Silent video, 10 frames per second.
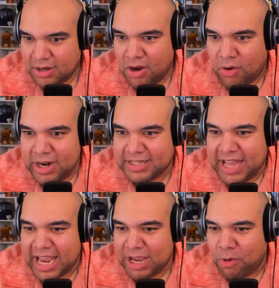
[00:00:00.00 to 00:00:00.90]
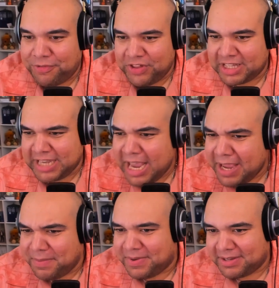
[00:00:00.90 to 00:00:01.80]
Cody's taking one for the
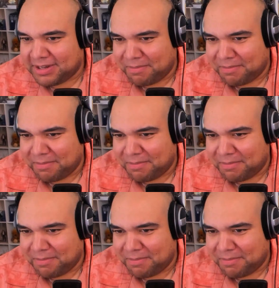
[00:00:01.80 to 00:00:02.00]
team.